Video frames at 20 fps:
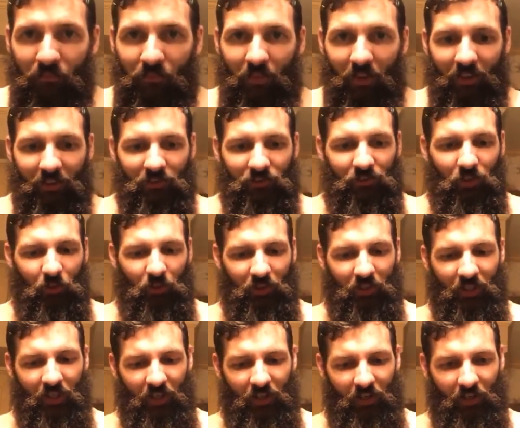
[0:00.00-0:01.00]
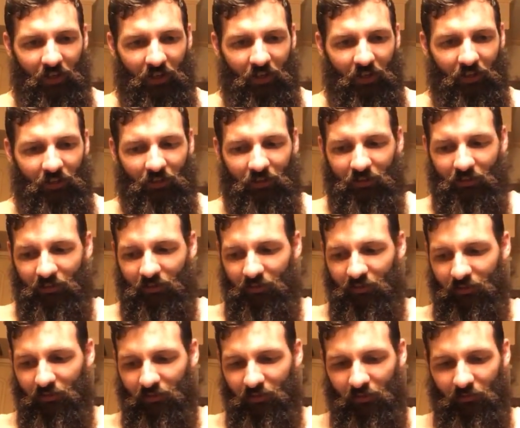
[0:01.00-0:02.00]
So to get
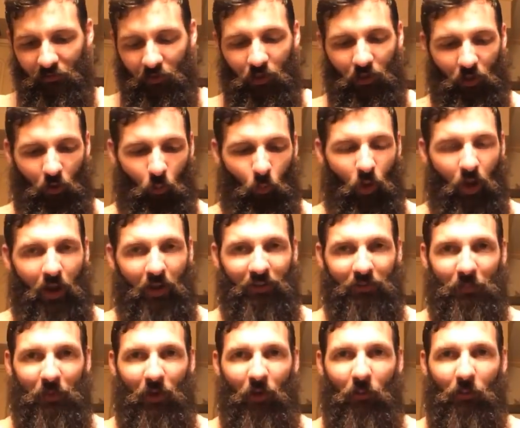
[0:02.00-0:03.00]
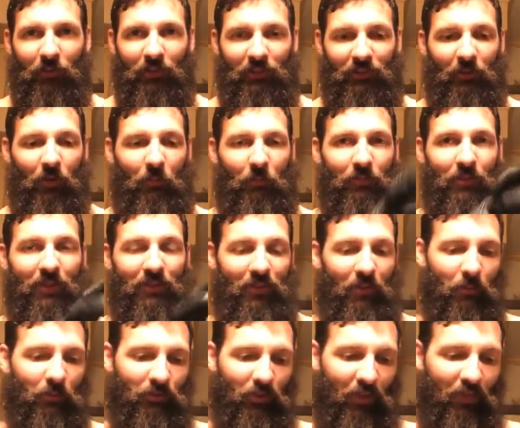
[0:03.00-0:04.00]
to fill you in on why I spent almost
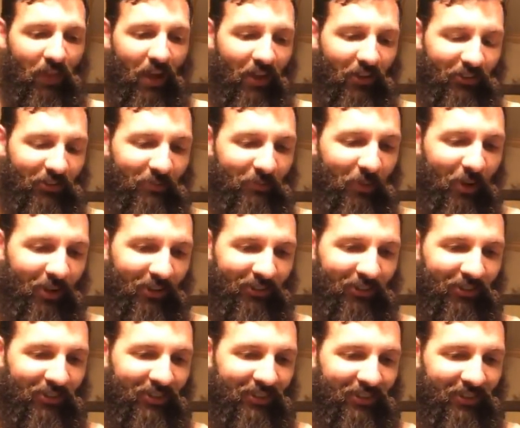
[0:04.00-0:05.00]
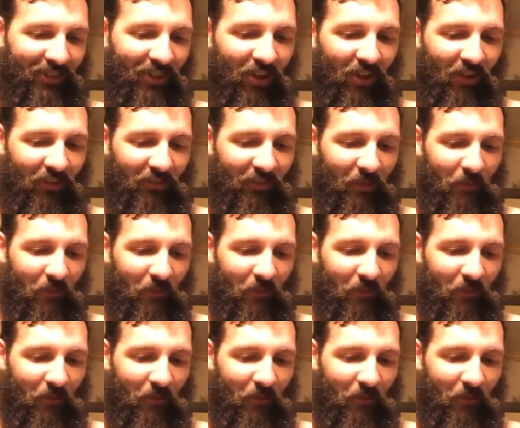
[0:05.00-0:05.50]
$1,000 on these gloves,